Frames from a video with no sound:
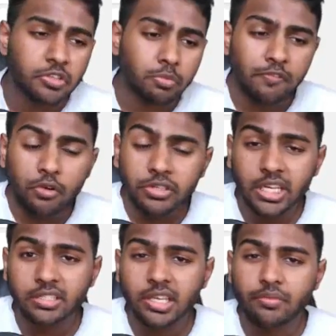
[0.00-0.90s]
So before
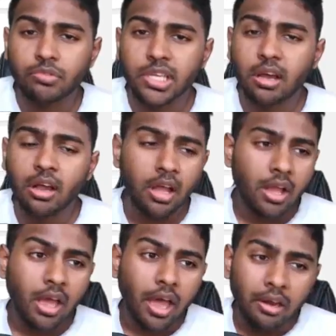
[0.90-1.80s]
Tekken 7 was out,
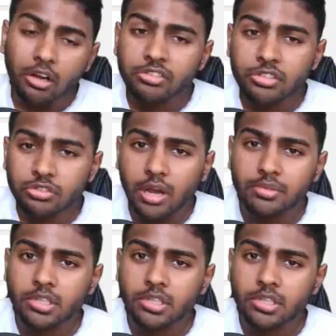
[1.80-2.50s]
I had a lot of subscribers